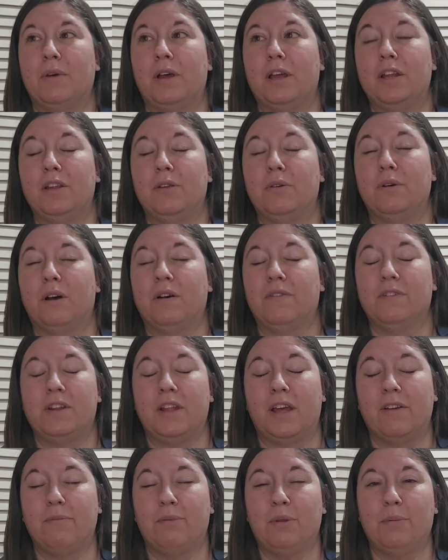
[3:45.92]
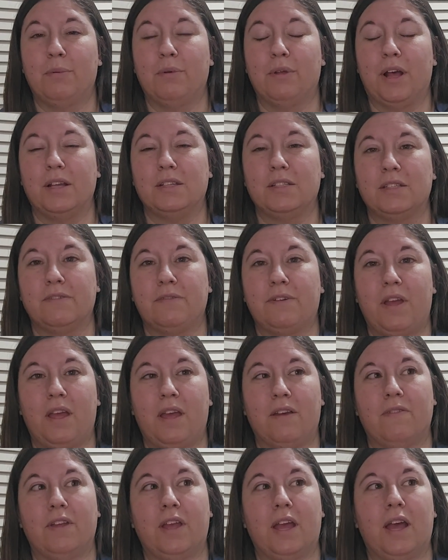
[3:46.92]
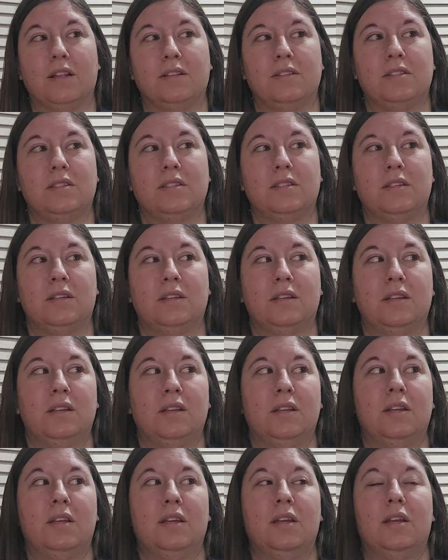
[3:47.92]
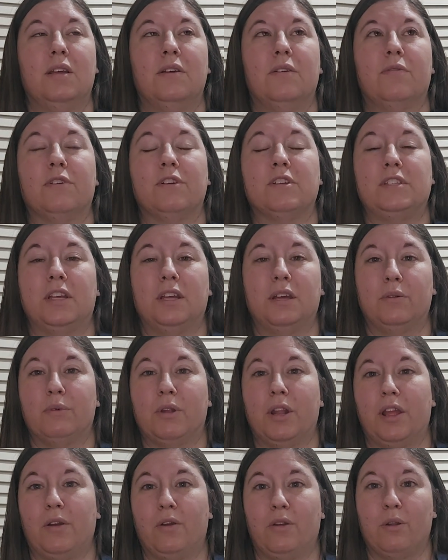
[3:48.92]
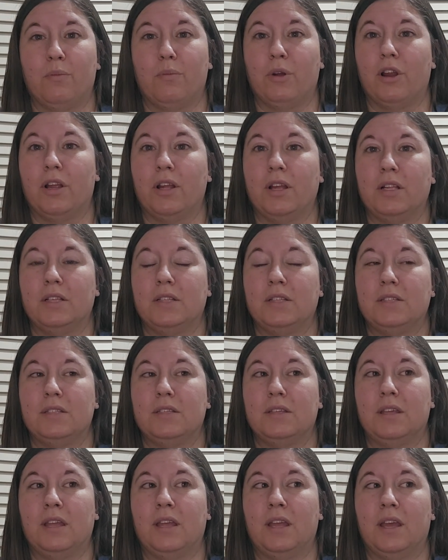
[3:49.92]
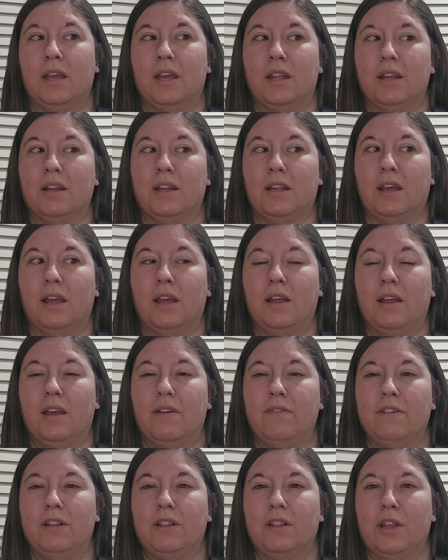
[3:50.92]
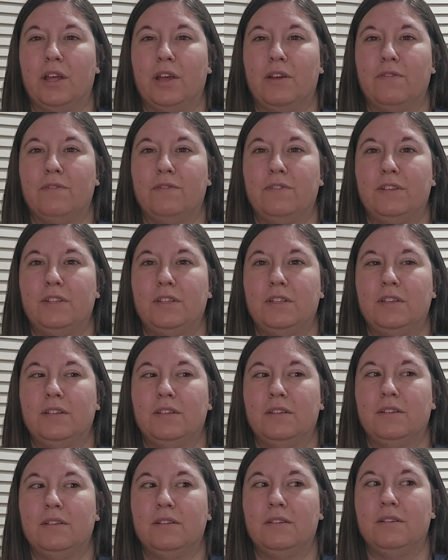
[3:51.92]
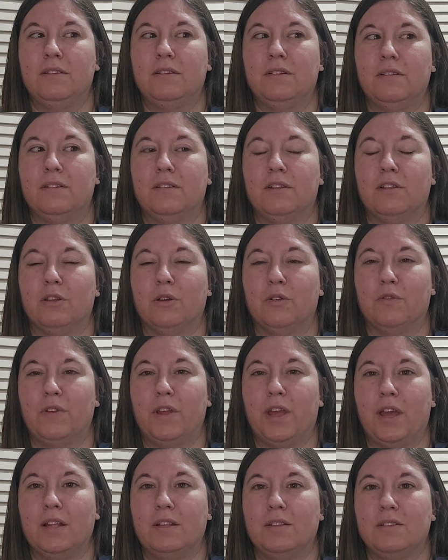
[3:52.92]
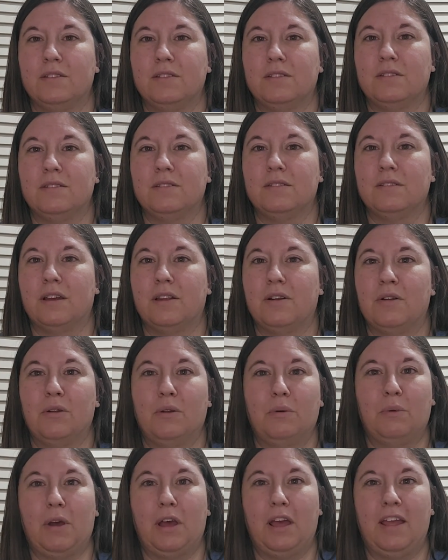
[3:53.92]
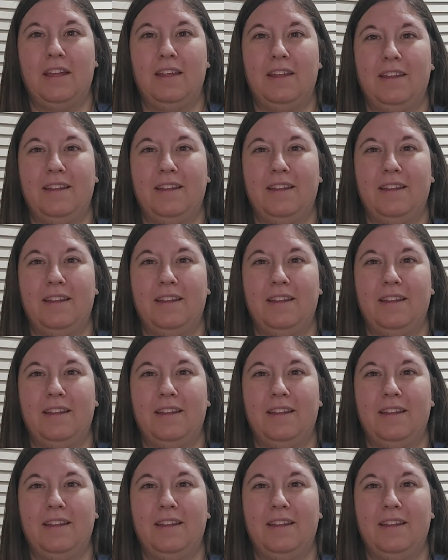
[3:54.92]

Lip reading: do often have people ask if I have cats for sale when I go to markets, and I haven't loved the loaf cats. I don't know why.